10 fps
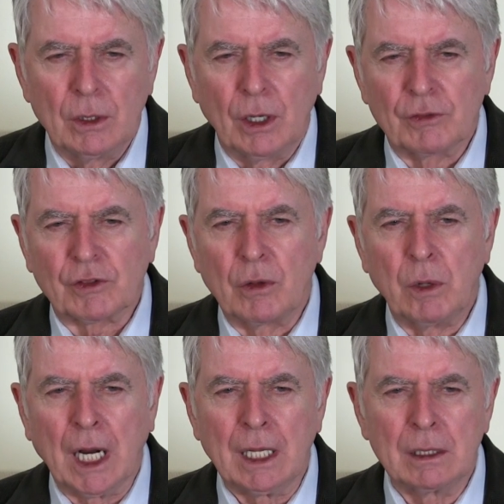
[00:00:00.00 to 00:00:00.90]
Oscar
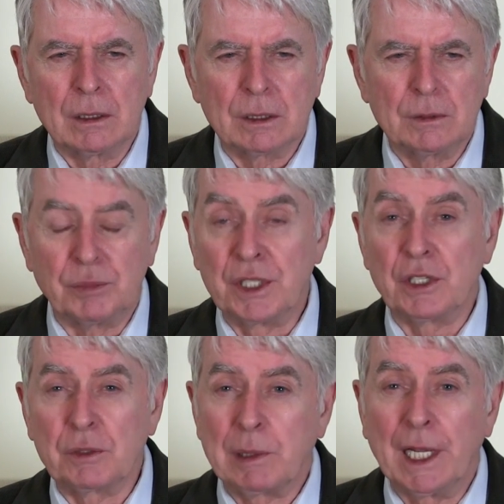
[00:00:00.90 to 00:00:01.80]
Wilde and
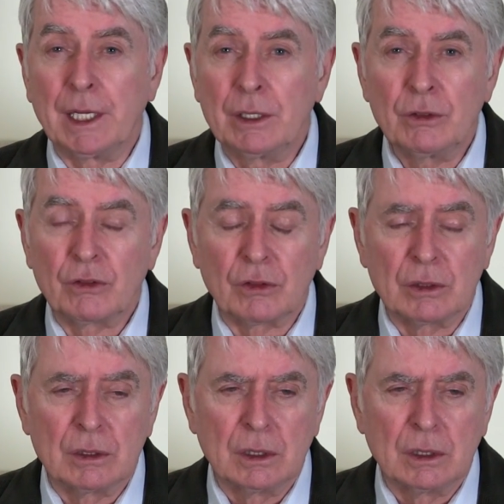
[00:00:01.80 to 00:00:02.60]
British plays,